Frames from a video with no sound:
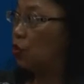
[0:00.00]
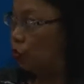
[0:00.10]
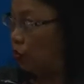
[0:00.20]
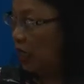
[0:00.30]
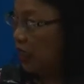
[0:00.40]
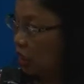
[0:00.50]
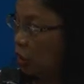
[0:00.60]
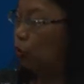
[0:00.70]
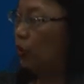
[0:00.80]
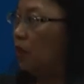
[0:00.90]
to
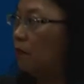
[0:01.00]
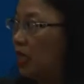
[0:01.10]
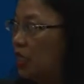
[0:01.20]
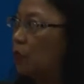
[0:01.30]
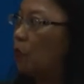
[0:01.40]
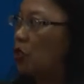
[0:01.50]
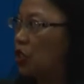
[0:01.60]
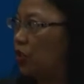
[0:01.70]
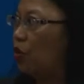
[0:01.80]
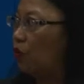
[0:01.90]
exclude a major
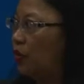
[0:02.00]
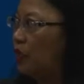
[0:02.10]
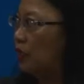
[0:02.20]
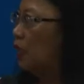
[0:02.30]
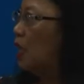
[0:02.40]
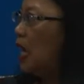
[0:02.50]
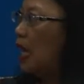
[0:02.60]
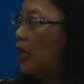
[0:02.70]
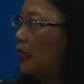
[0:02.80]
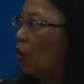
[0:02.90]
portion of the
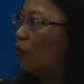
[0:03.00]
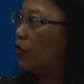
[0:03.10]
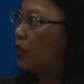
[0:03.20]
of